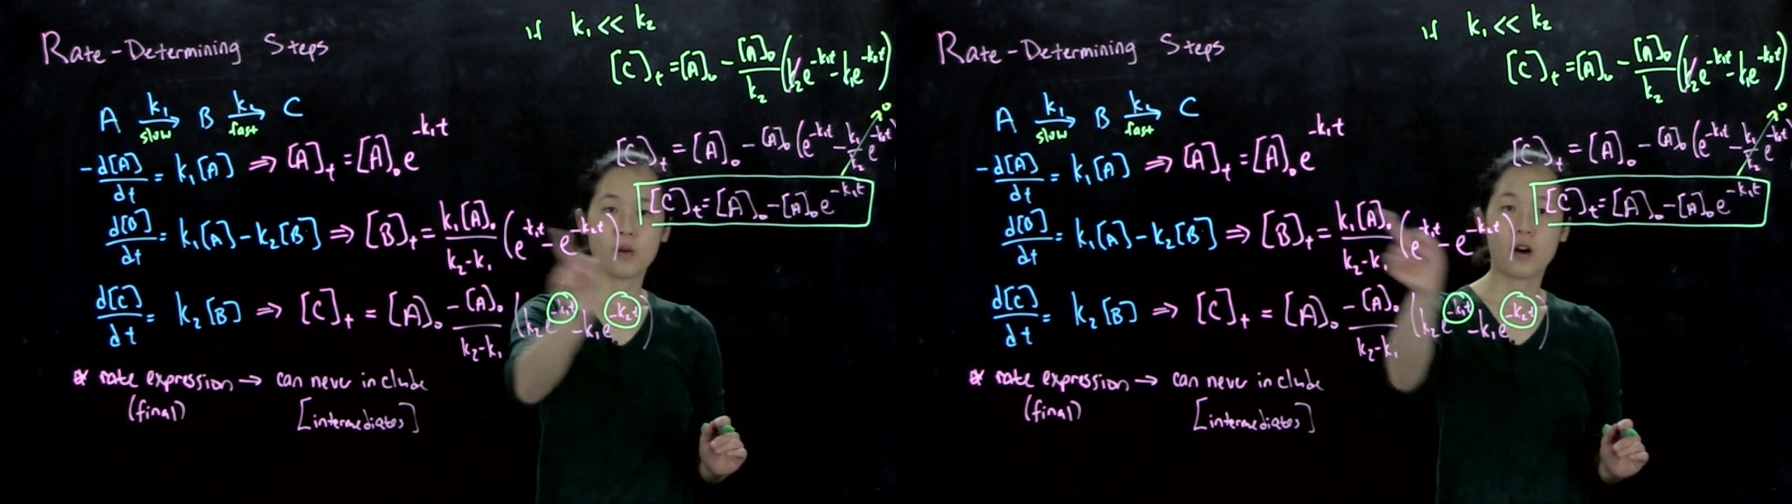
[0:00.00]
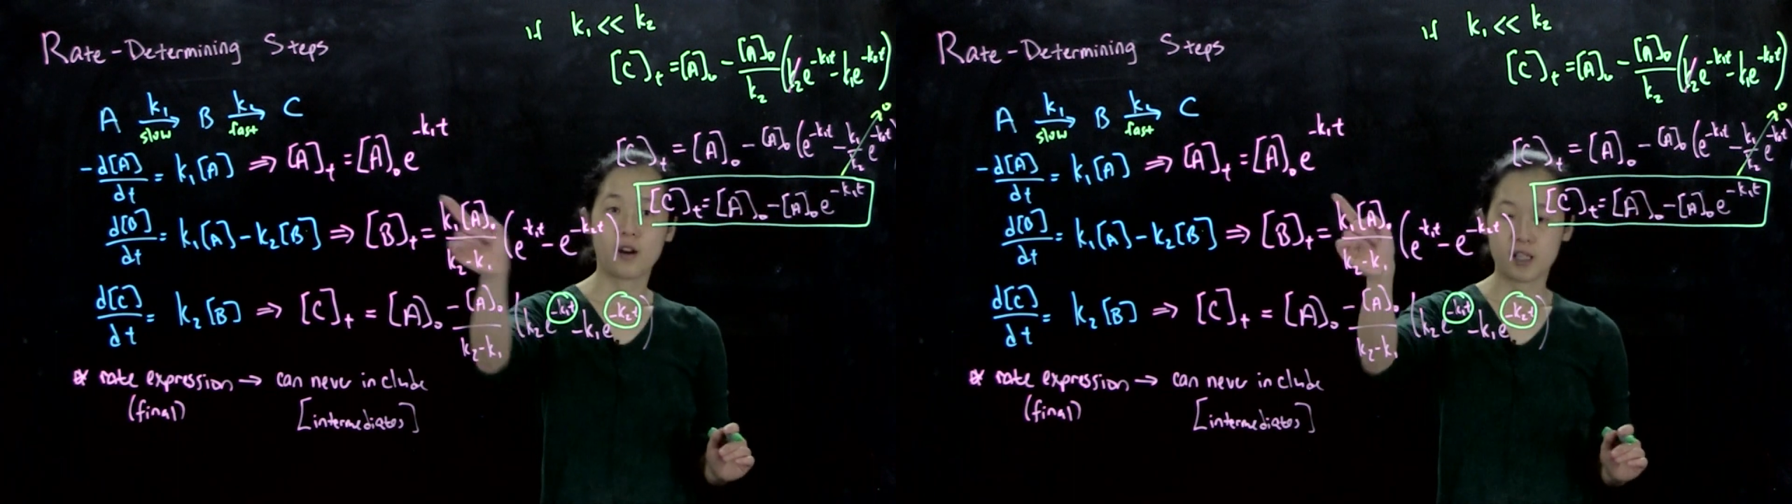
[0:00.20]

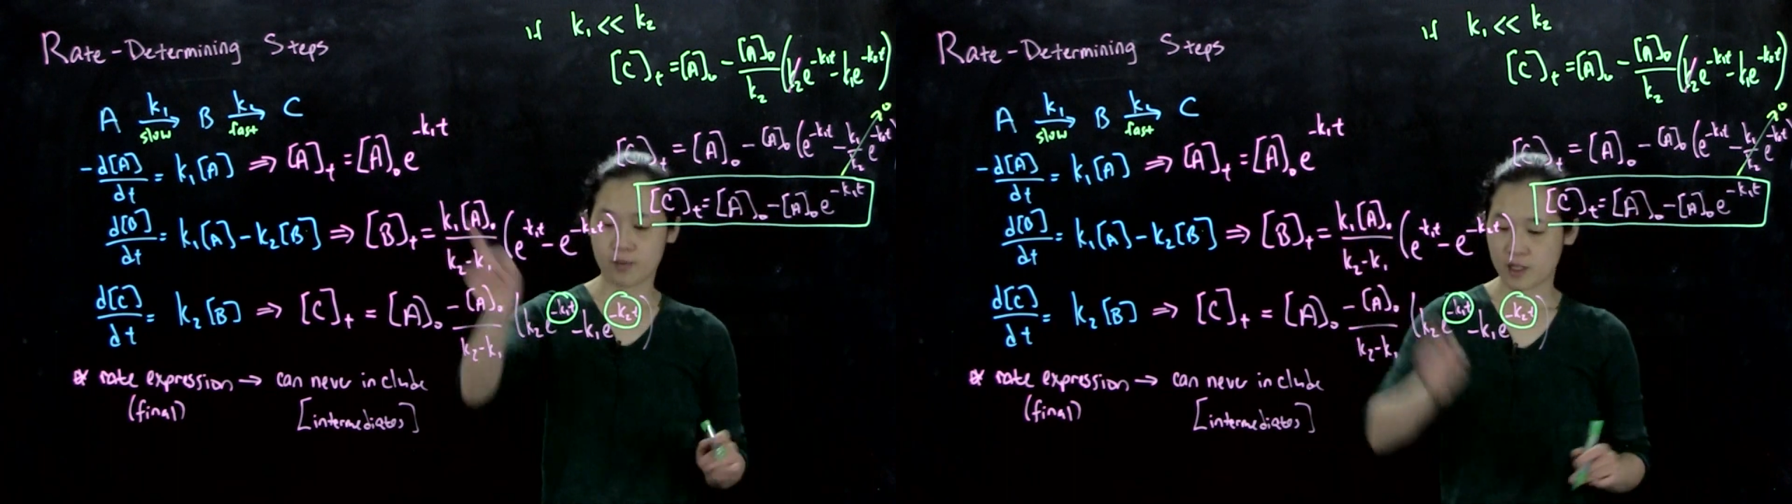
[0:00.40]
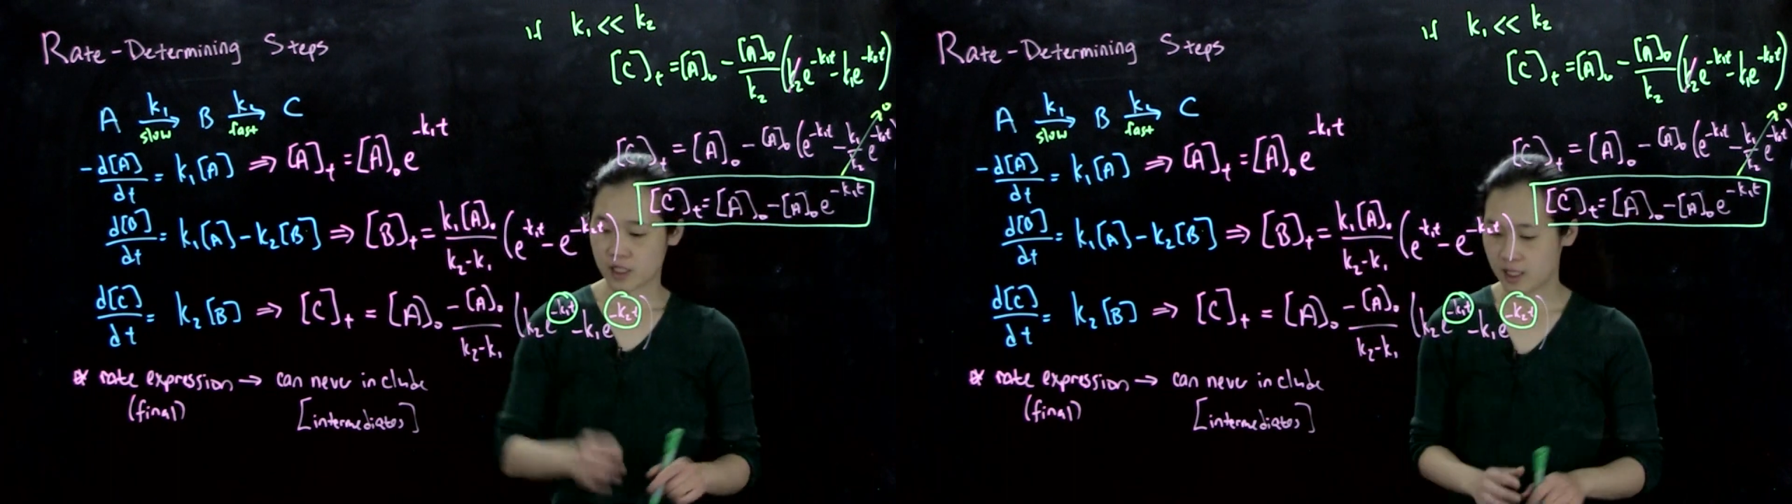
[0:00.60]
our
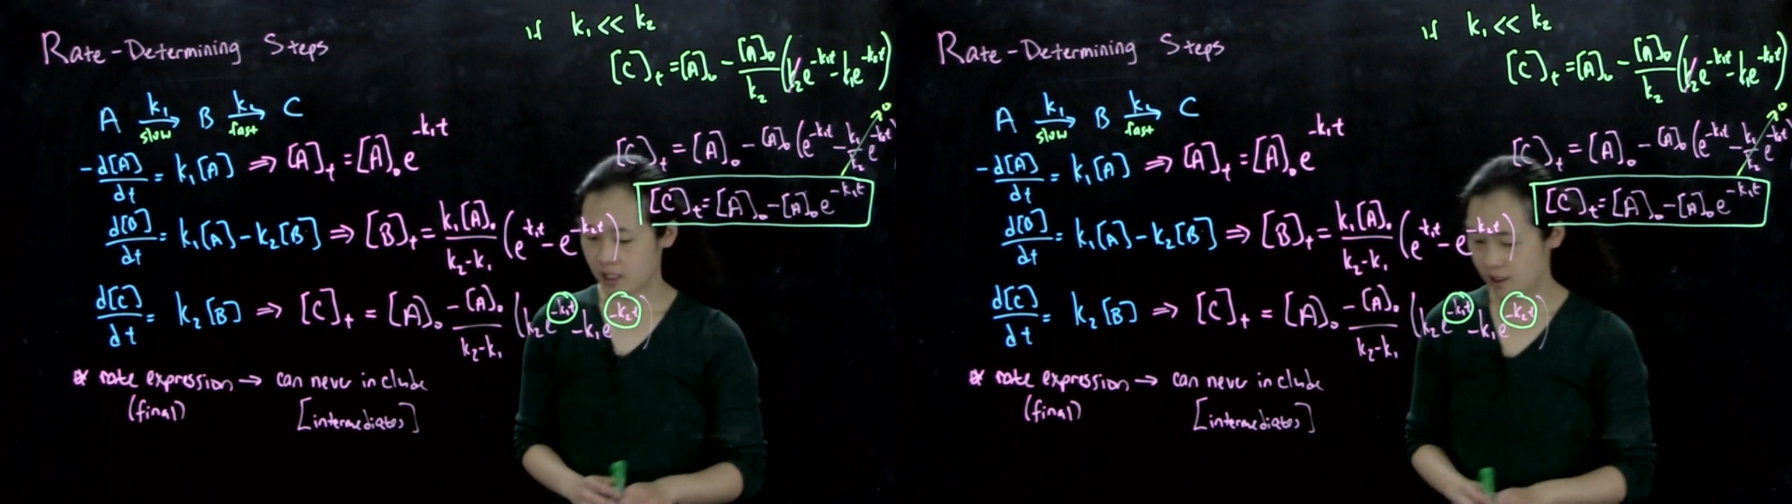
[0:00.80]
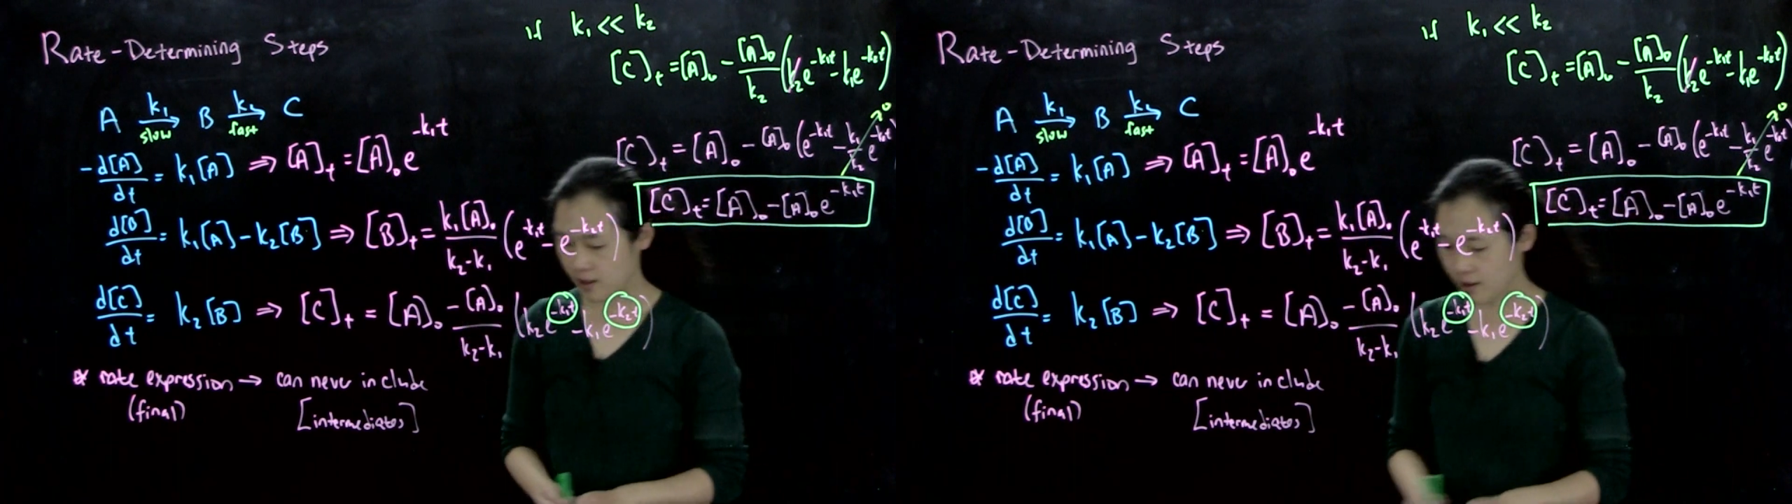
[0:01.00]
expression